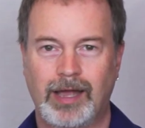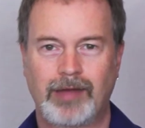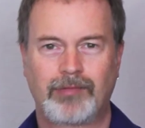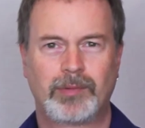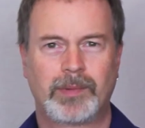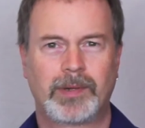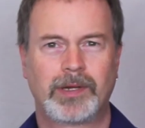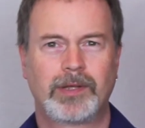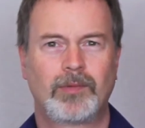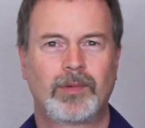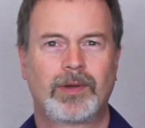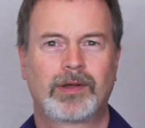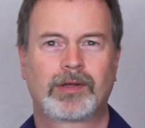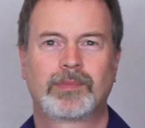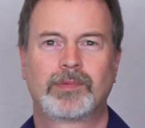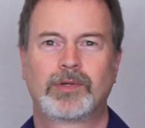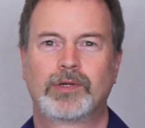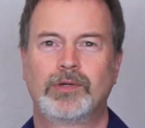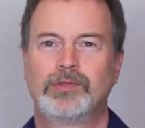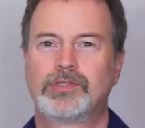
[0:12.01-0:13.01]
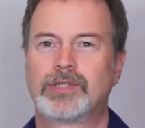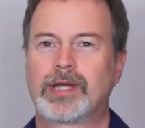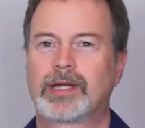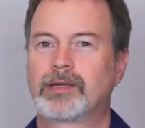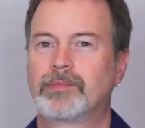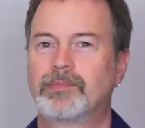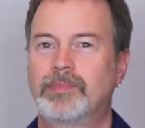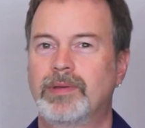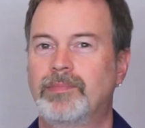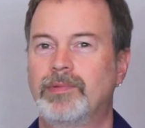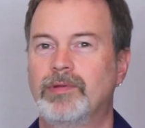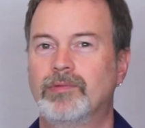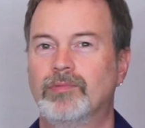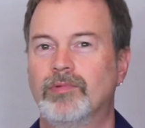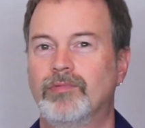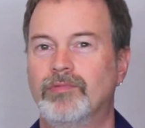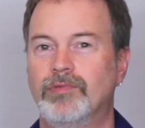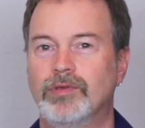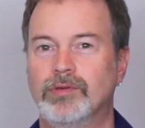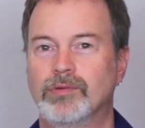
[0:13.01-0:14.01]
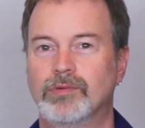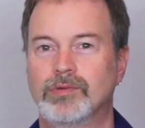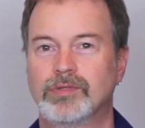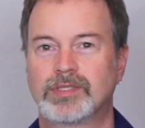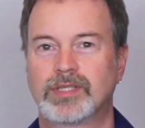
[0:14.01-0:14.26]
everybody, welcome to Whojackapippy Reviews.